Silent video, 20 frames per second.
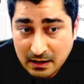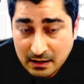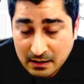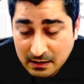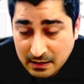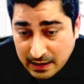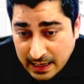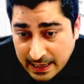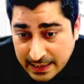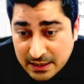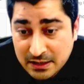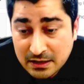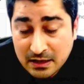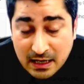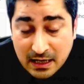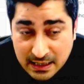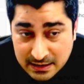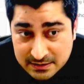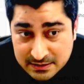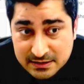like
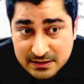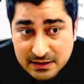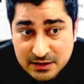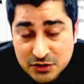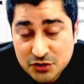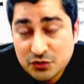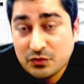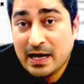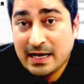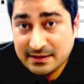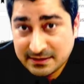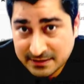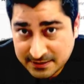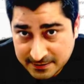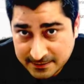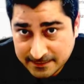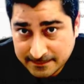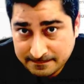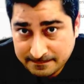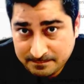us to answer.
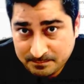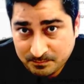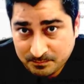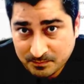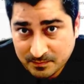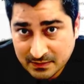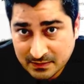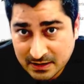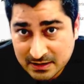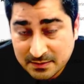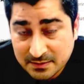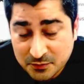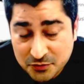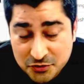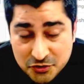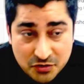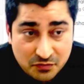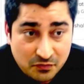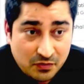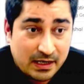Let's suppose
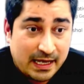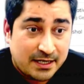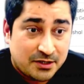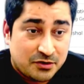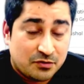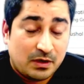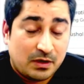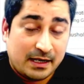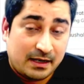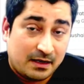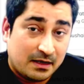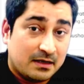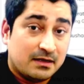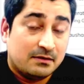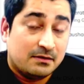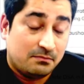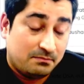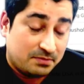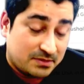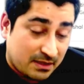you would like to
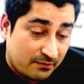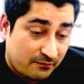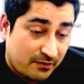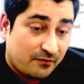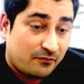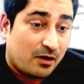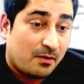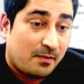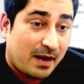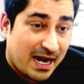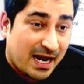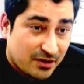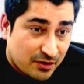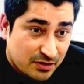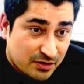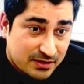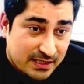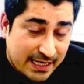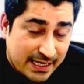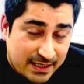someone from iNeuron
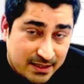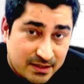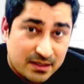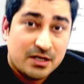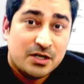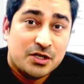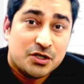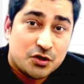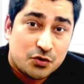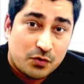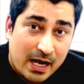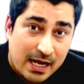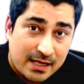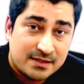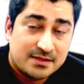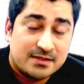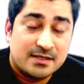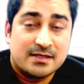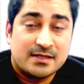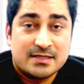side to
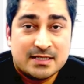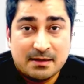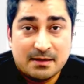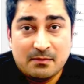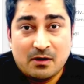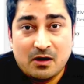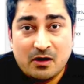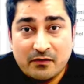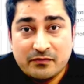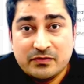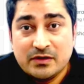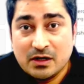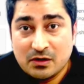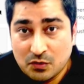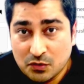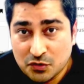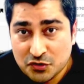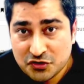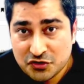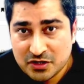answer some of the
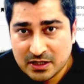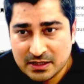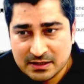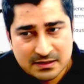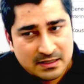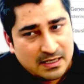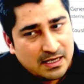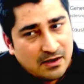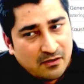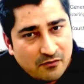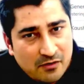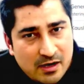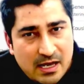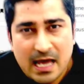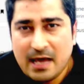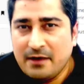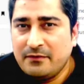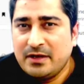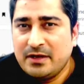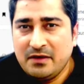questions. We
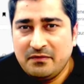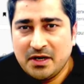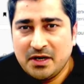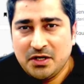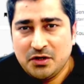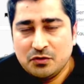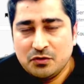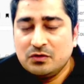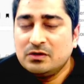have given you